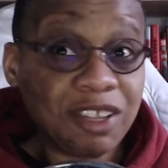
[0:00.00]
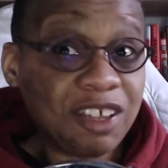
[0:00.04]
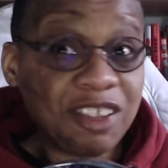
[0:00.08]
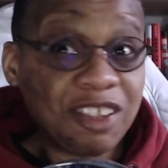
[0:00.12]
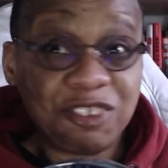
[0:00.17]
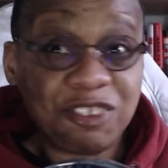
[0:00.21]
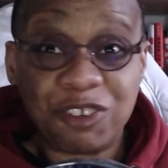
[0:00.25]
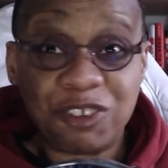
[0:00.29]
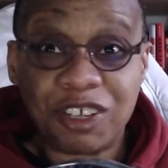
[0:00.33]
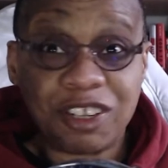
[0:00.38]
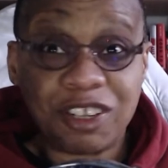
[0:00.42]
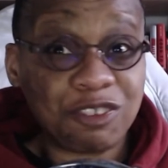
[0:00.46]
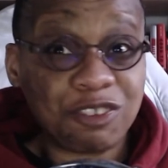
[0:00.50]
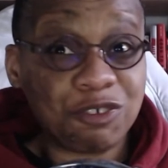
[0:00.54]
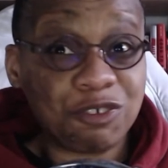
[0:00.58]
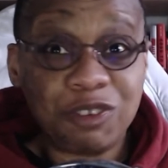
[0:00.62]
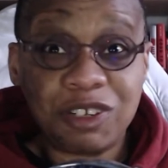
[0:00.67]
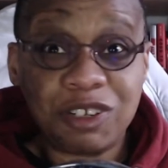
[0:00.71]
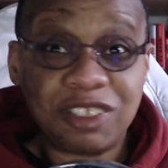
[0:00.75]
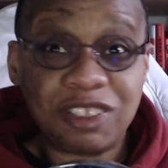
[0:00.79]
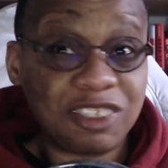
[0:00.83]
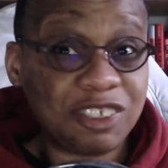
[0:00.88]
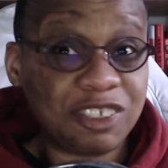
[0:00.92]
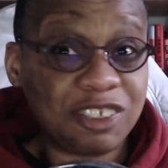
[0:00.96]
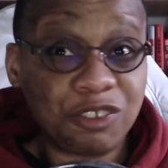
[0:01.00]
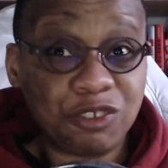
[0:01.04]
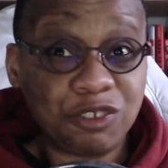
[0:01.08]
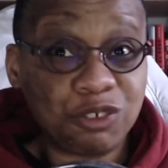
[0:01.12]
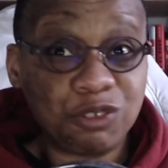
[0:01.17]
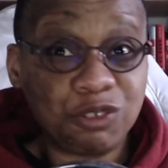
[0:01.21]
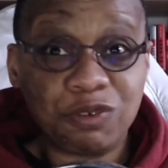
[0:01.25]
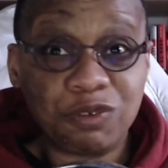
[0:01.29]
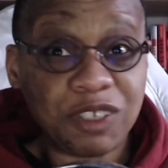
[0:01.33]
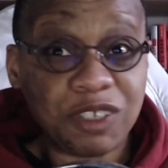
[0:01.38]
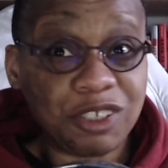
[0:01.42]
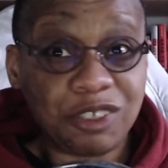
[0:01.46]
you can go and listen
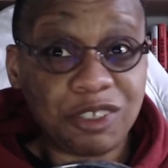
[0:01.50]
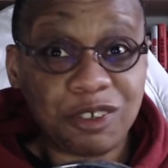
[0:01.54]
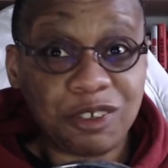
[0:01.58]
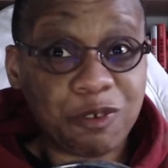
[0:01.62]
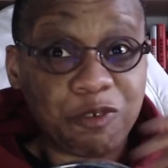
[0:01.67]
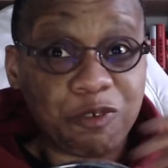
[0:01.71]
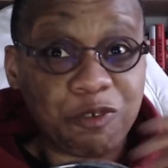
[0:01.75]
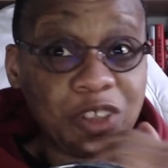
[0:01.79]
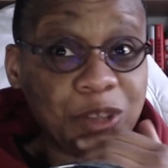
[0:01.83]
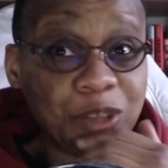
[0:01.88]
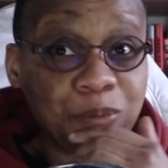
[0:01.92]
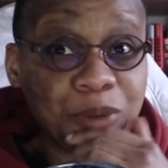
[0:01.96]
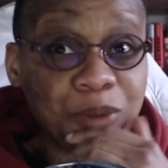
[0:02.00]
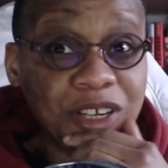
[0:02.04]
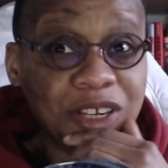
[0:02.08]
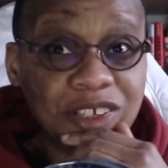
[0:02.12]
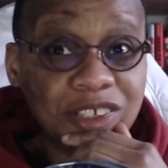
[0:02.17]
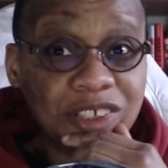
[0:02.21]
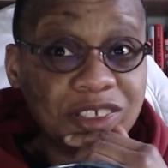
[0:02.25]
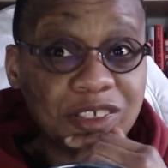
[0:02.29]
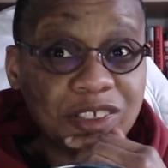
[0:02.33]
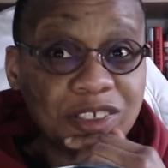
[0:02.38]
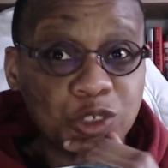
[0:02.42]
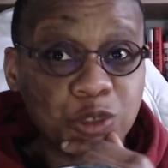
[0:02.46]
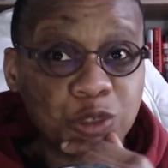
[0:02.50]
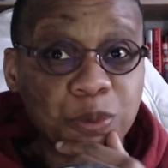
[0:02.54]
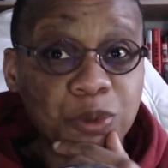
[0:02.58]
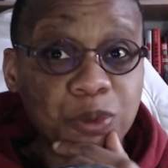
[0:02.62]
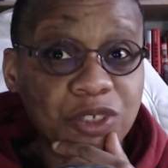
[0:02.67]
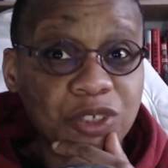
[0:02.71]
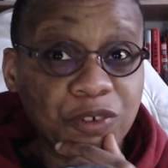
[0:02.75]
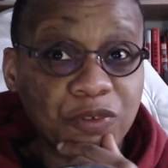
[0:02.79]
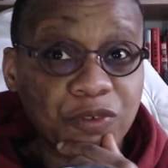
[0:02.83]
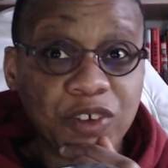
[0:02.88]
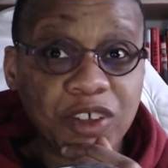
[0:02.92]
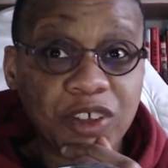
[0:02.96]
to that playlist on
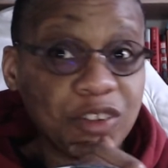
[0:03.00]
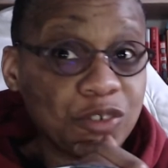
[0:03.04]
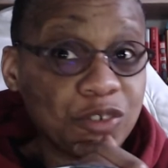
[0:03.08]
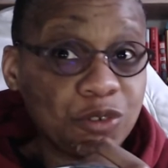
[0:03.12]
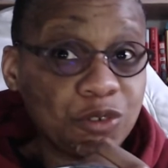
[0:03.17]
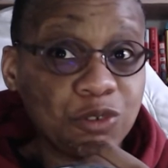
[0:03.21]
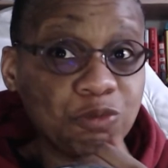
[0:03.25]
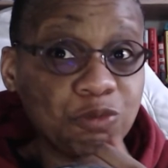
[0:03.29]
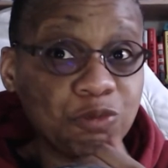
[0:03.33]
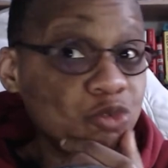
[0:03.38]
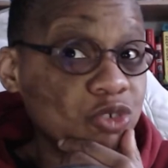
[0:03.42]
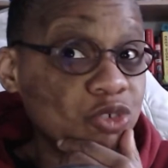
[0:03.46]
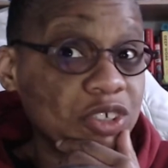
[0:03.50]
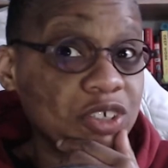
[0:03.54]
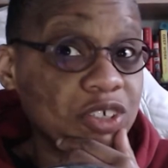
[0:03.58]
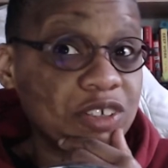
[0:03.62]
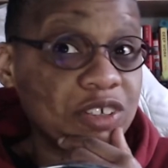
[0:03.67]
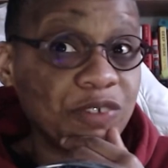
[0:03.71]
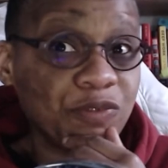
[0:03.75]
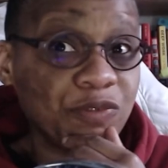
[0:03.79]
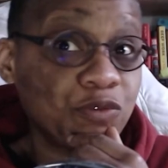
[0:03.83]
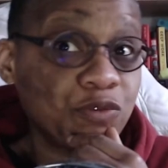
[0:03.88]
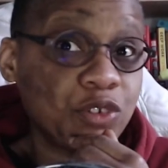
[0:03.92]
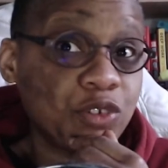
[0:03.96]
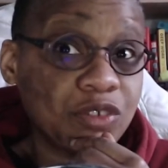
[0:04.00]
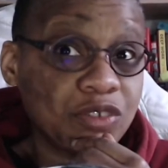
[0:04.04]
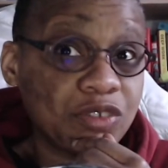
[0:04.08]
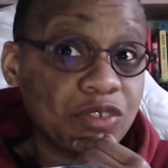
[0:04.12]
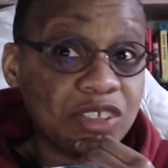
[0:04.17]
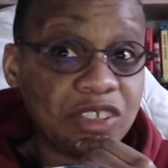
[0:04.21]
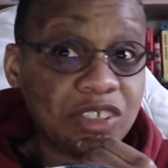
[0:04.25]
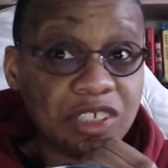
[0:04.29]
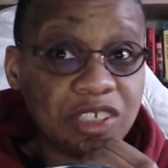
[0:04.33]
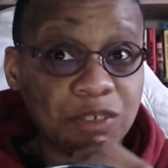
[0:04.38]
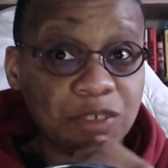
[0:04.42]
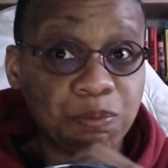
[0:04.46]
Spotify called Musical
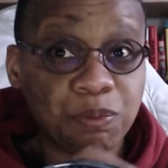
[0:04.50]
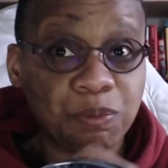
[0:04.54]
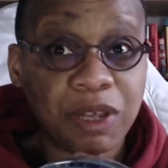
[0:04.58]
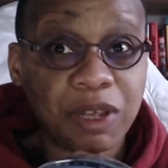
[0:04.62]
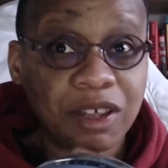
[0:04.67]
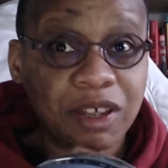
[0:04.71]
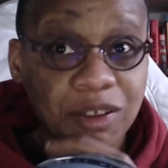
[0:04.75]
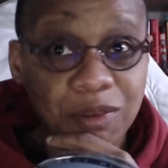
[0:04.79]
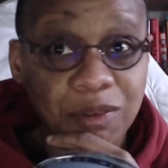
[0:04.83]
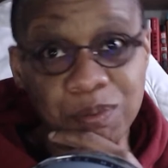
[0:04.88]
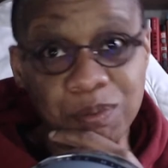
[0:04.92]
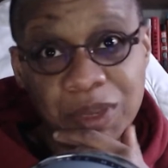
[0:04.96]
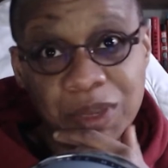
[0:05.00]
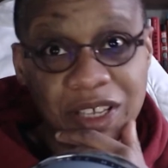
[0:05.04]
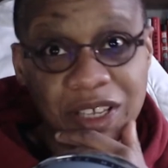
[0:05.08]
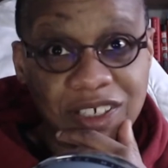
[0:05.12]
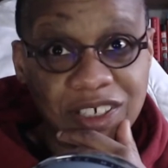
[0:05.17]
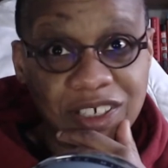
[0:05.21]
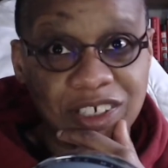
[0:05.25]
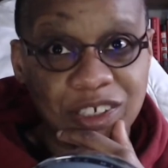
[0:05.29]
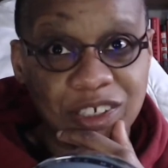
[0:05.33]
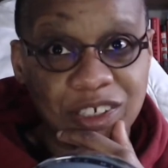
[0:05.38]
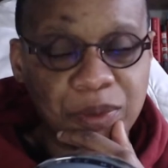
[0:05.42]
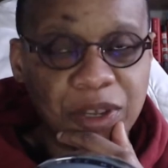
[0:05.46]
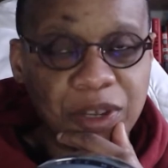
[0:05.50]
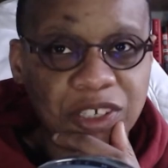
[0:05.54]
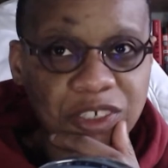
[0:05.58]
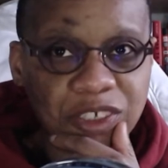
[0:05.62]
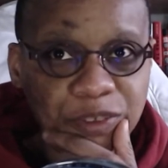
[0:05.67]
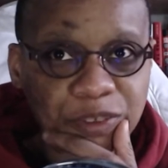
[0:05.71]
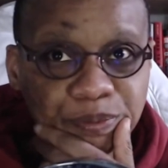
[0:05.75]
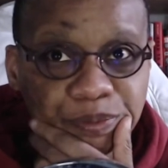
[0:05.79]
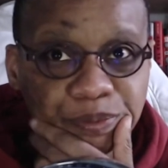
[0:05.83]
Influences par Beatrice Marse.